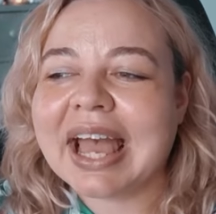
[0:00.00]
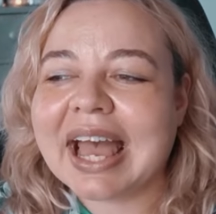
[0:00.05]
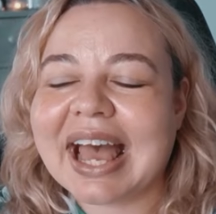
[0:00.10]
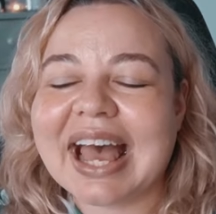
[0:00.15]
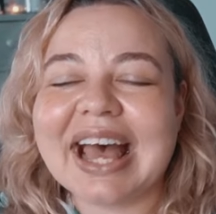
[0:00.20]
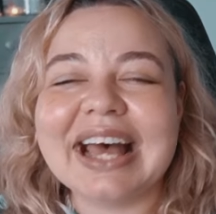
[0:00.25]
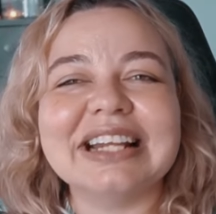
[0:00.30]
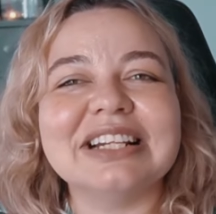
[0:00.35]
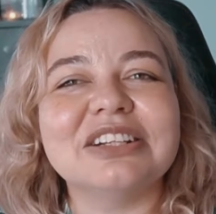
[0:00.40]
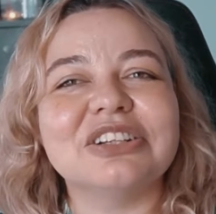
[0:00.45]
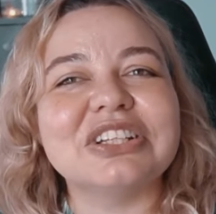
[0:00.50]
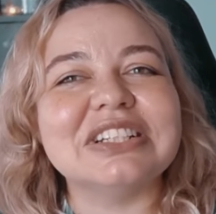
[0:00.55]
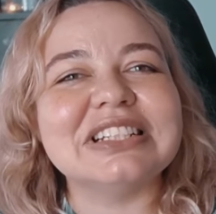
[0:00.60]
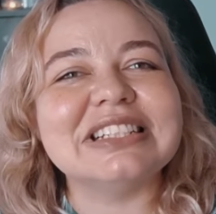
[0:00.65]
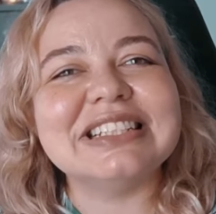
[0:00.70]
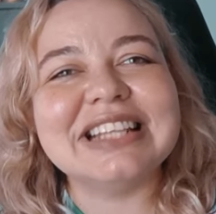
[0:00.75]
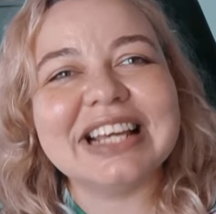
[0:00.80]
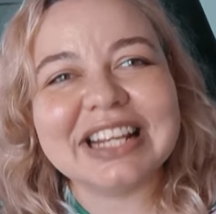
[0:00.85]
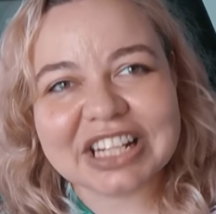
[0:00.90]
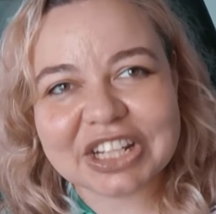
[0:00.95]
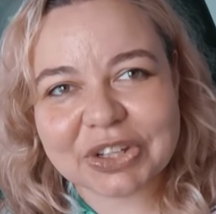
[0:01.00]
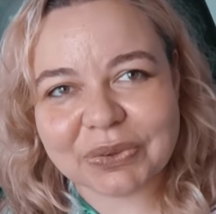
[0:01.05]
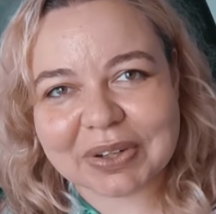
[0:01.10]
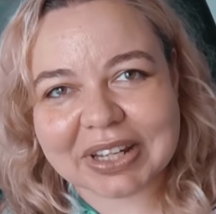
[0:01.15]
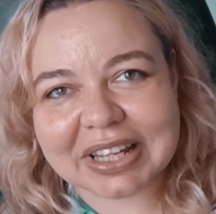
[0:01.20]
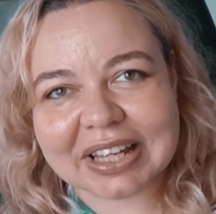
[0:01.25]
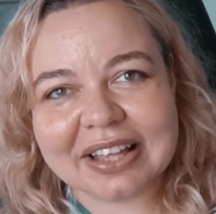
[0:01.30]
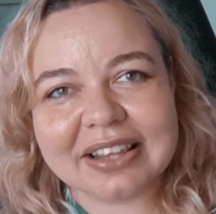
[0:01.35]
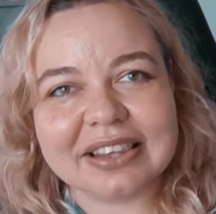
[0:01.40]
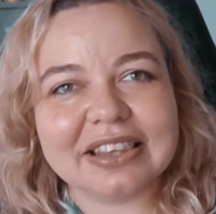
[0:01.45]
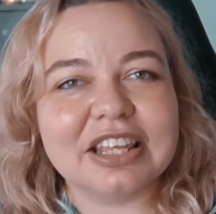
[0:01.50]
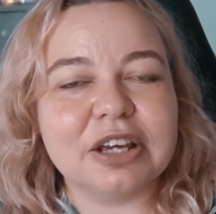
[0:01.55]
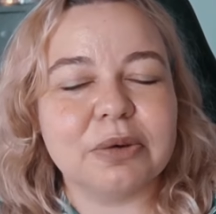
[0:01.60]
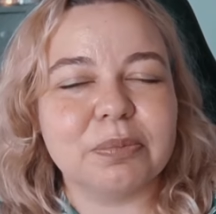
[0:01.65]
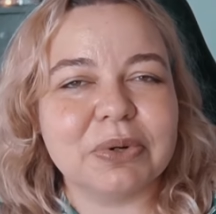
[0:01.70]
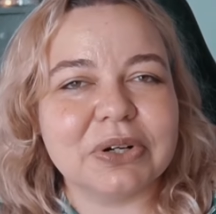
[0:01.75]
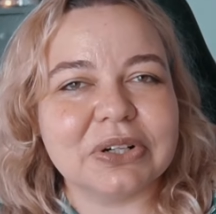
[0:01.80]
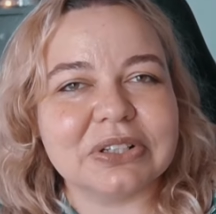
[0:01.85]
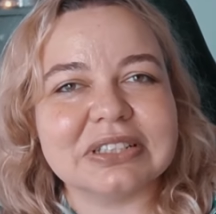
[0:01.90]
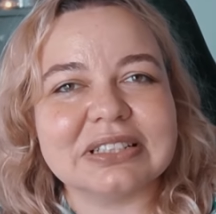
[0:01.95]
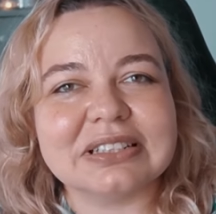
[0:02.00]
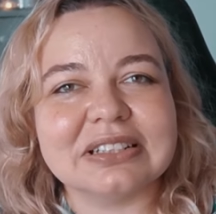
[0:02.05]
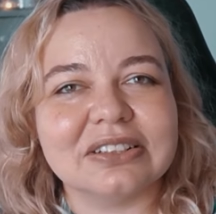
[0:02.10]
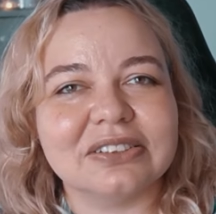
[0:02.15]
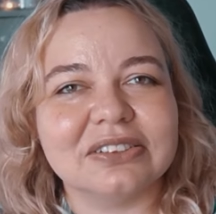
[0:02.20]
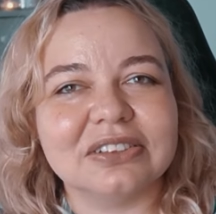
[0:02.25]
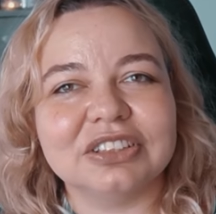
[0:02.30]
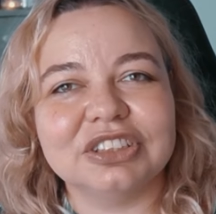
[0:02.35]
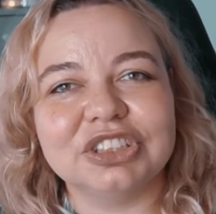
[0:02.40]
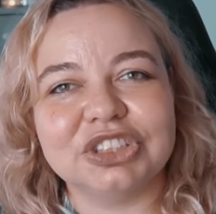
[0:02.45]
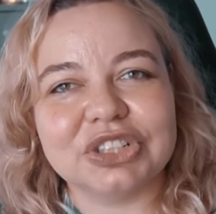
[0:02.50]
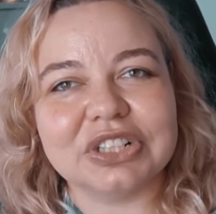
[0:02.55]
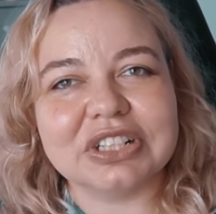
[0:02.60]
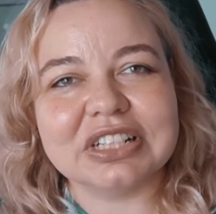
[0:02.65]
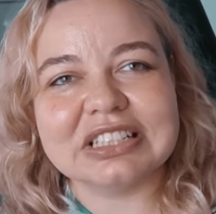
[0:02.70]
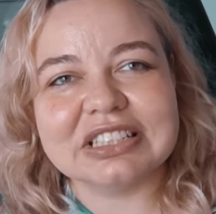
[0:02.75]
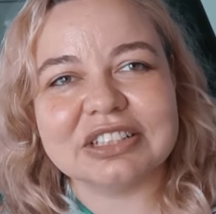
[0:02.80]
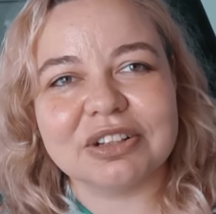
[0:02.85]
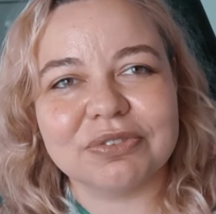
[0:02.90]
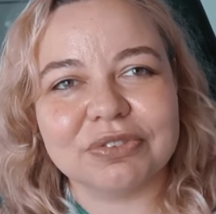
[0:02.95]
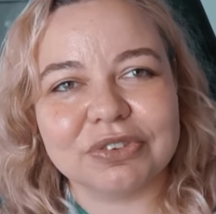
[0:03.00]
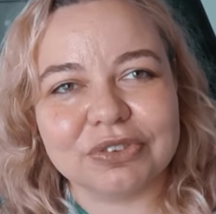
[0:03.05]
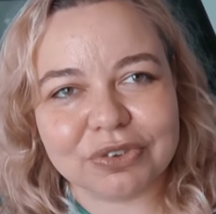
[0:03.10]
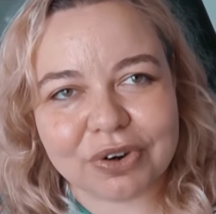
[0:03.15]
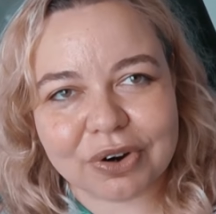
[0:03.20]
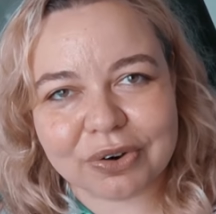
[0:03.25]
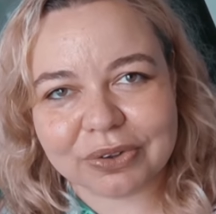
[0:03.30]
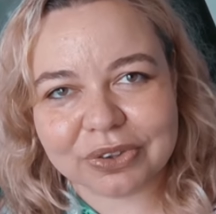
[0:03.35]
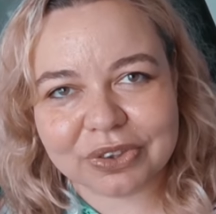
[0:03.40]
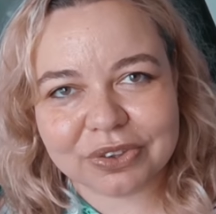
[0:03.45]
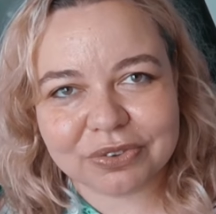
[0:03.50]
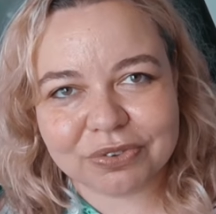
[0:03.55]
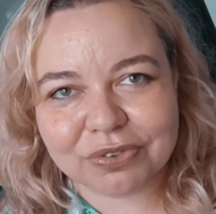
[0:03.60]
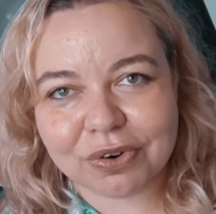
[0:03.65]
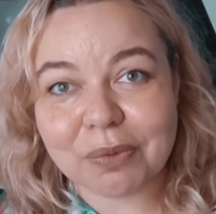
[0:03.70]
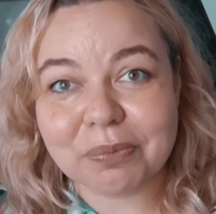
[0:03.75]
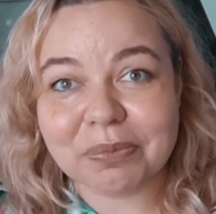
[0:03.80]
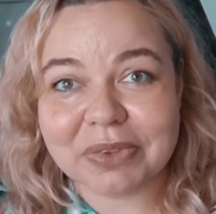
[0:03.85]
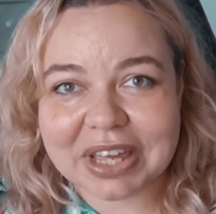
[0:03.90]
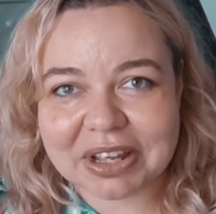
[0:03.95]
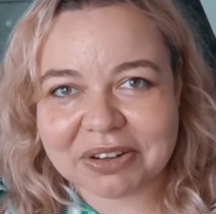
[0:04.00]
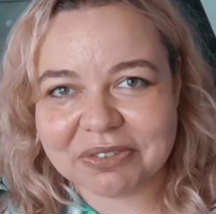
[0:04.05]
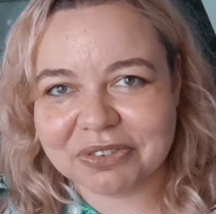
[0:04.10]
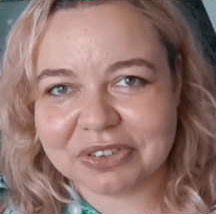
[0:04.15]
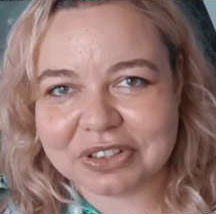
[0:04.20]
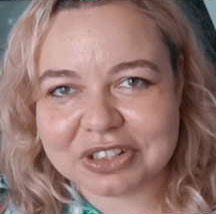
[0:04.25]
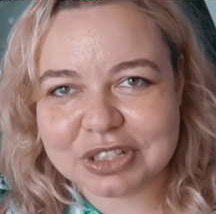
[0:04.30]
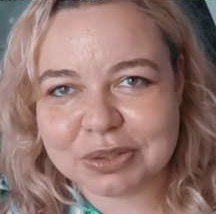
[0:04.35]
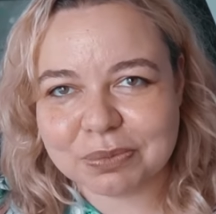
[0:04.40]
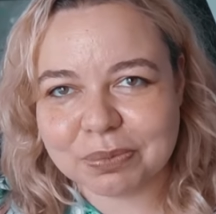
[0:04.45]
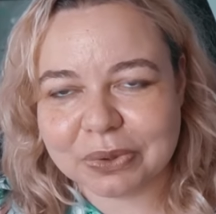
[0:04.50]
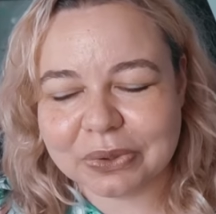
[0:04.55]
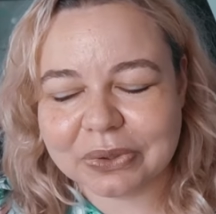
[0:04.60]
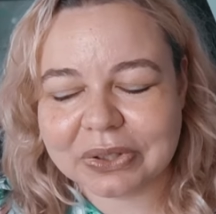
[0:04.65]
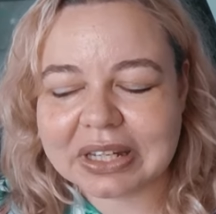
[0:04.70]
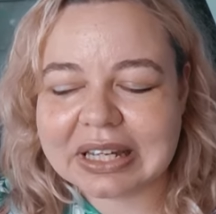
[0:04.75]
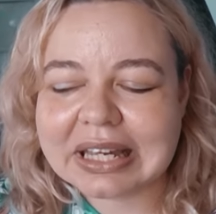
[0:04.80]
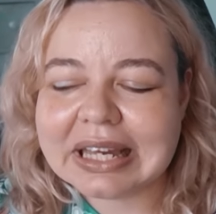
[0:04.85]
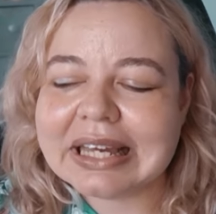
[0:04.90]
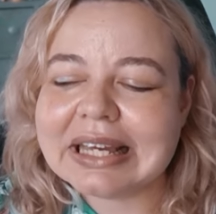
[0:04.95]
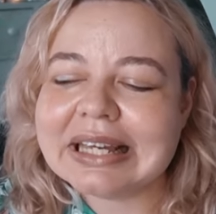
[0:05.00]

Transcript: and continuing their personal journeys of growth from that first book.